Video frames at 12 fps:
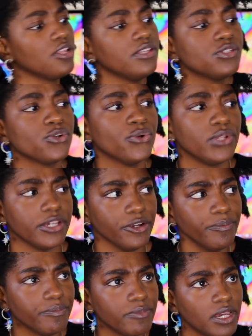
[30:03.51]
on this earlier,
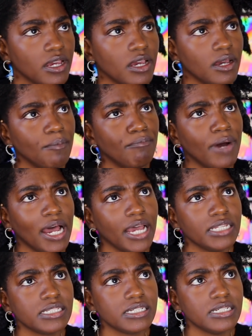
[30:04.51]

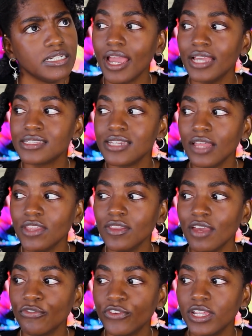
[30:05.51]
but it's not
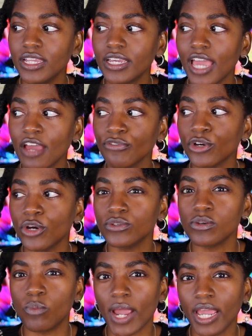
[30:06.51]
that feeling ever goes
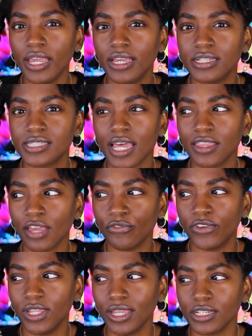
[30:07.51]
away. It's that
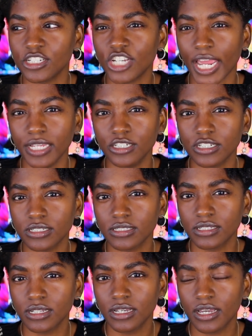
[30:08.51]
feeling
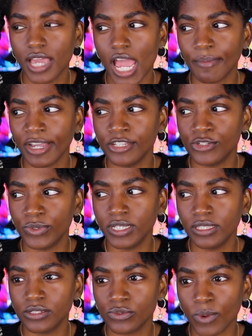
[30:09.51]
changes. Am I doing
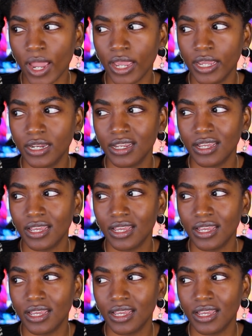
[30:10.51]
this right?